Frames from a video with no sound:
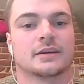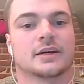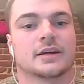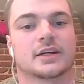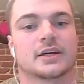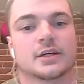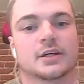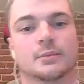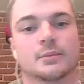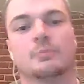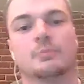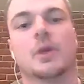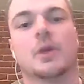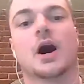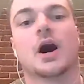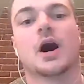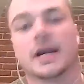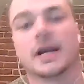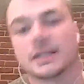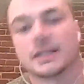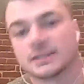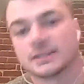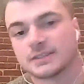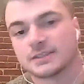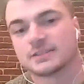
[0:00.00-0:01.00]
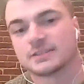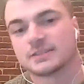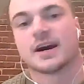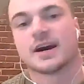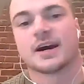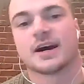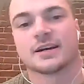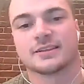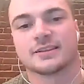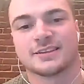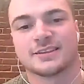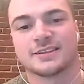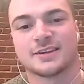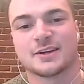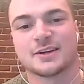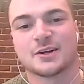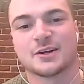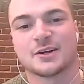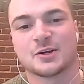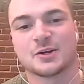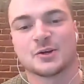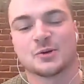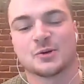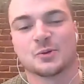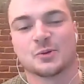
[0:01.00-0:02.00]
and I combined that
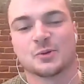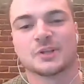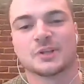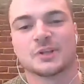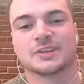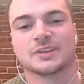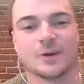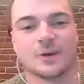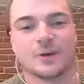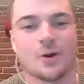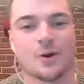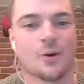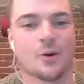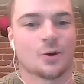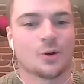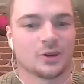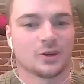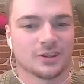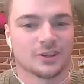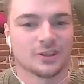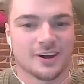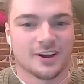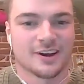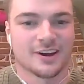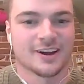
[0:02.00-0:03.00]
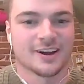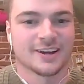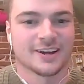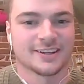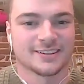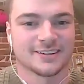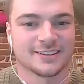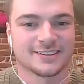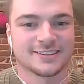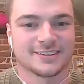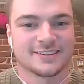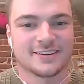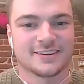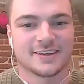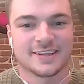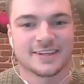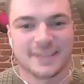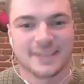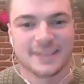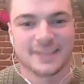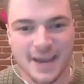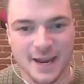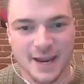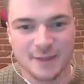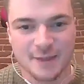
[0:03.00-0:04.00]
with the online
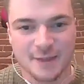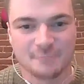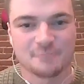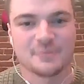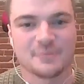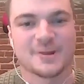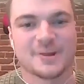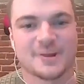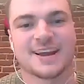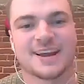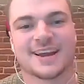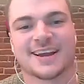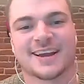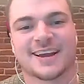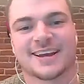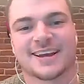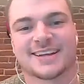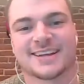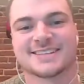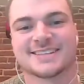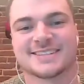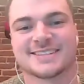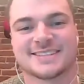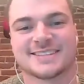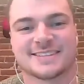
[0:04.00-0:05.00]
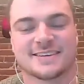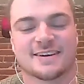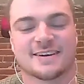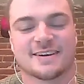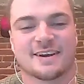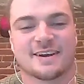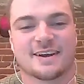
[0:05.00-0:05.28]
game and